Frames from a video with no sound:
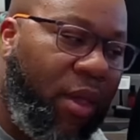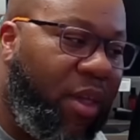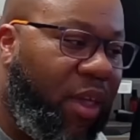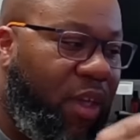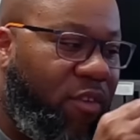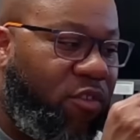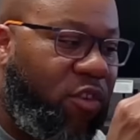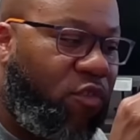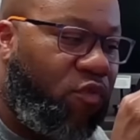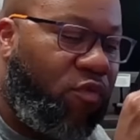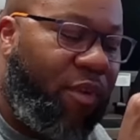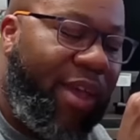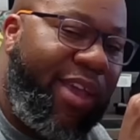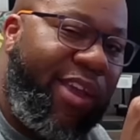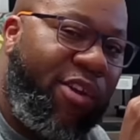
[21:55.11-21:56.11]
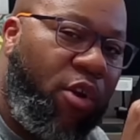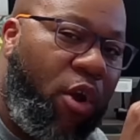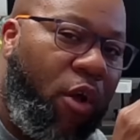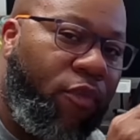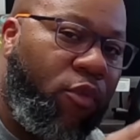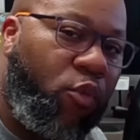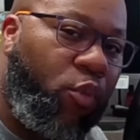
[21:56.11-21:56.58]
it's just right here
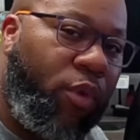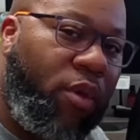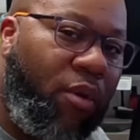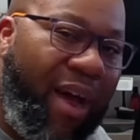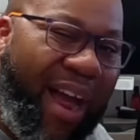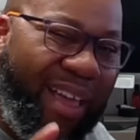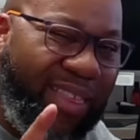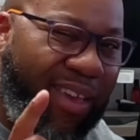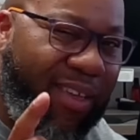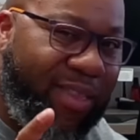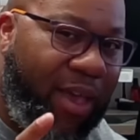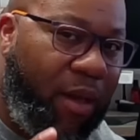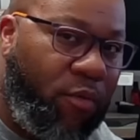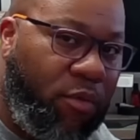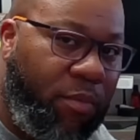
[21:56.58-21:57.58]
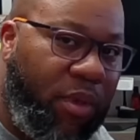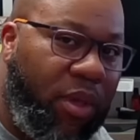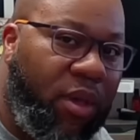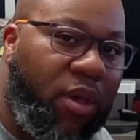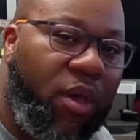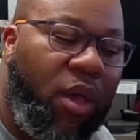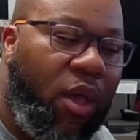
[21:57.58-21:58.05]
on the wheel, I think that would be
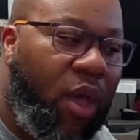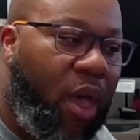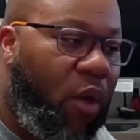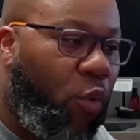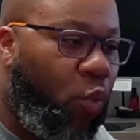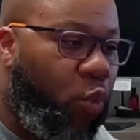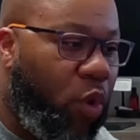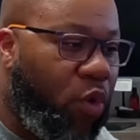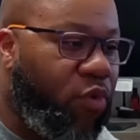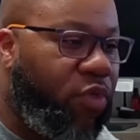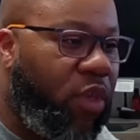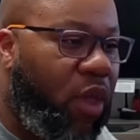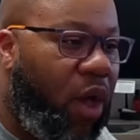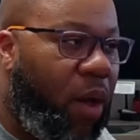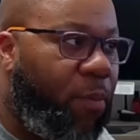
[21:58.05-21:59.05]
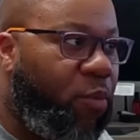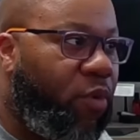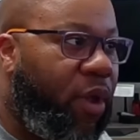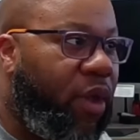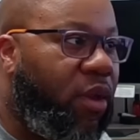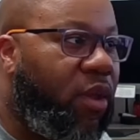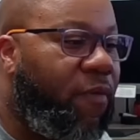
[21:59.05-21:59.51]
a worthy
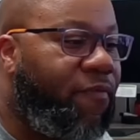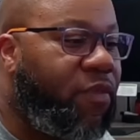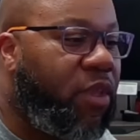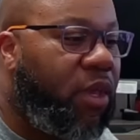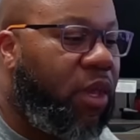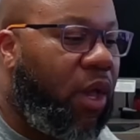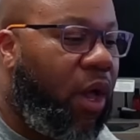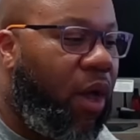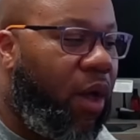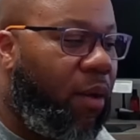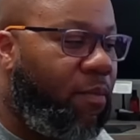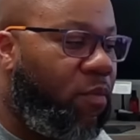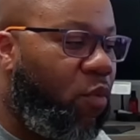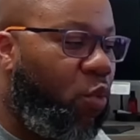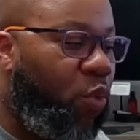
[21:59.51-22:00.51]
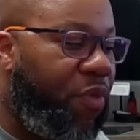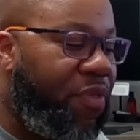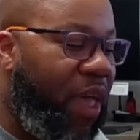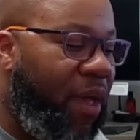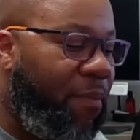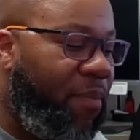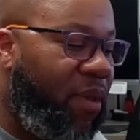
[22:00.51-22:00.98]
upgrade. With
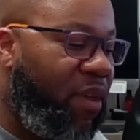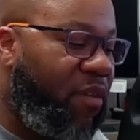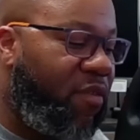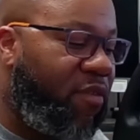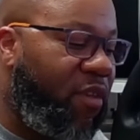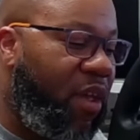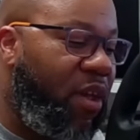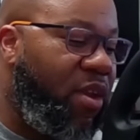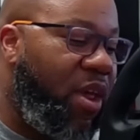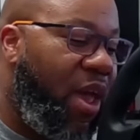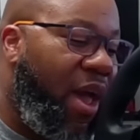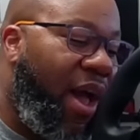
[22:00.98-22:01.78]
that being said,